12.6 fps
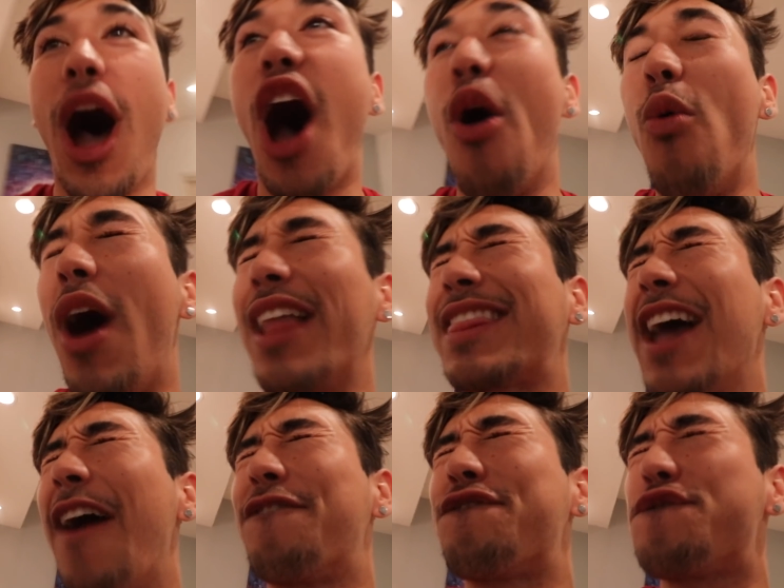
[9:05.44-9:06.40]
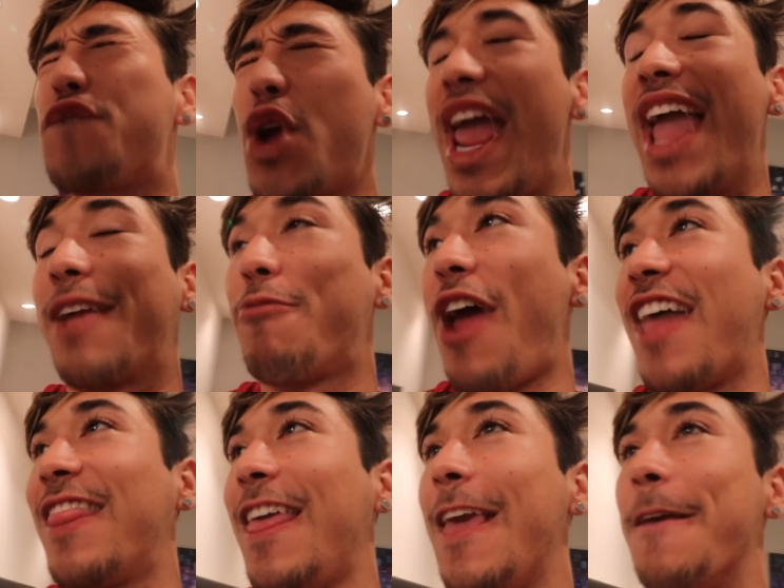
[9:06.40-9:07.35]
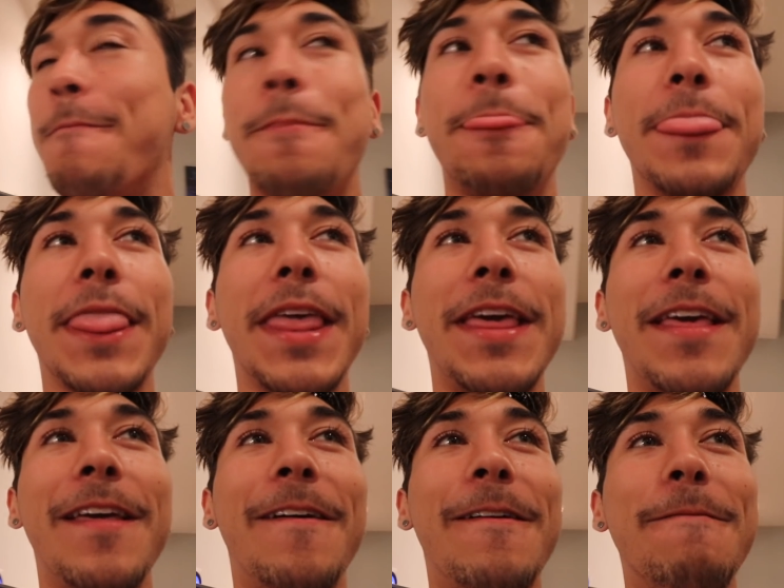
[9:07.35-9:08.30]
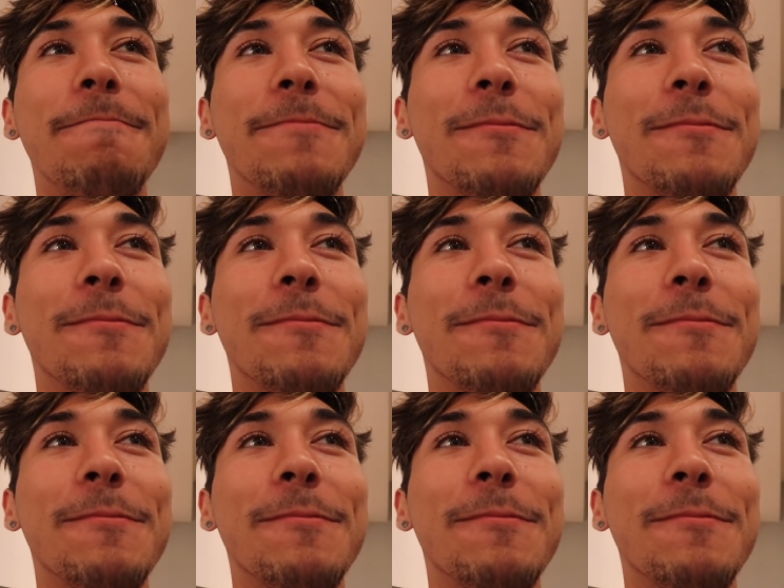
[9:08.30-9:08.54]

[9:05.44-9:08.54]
whoa, what the frick, Bradley? That's,